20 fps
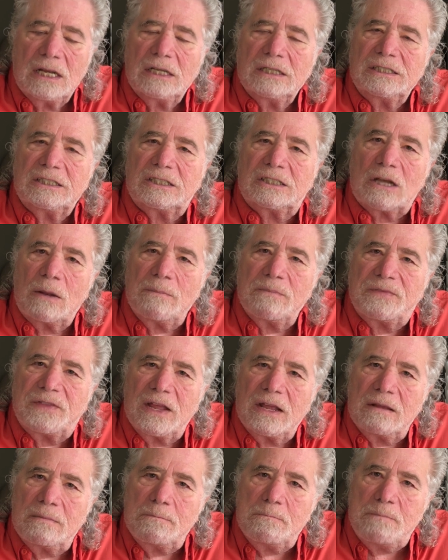
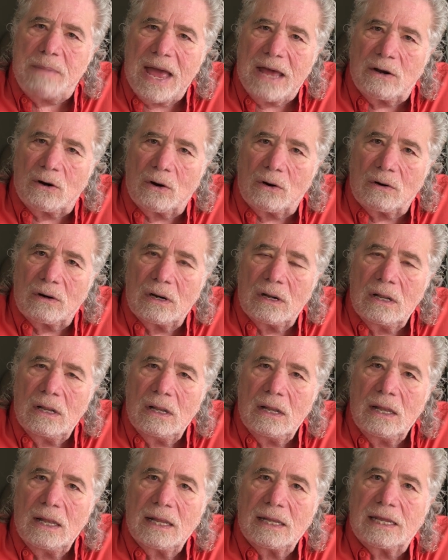something better
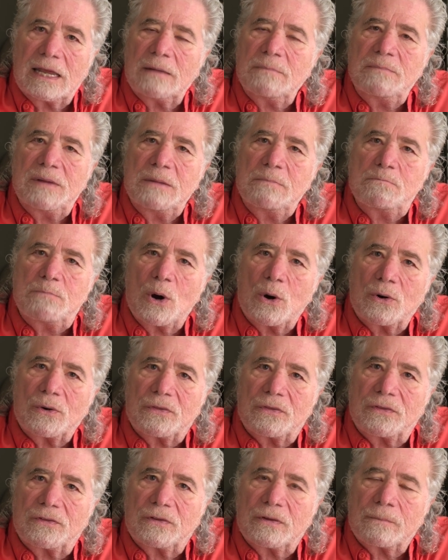can be
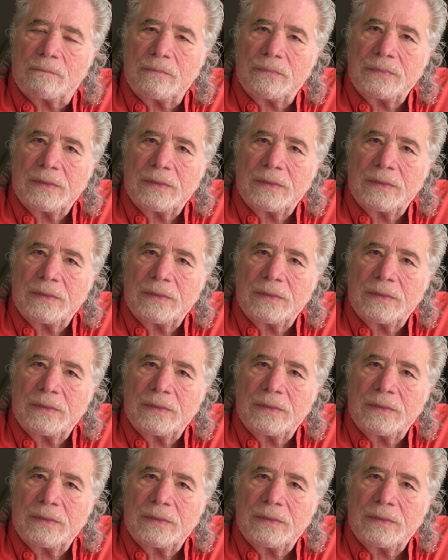birthed.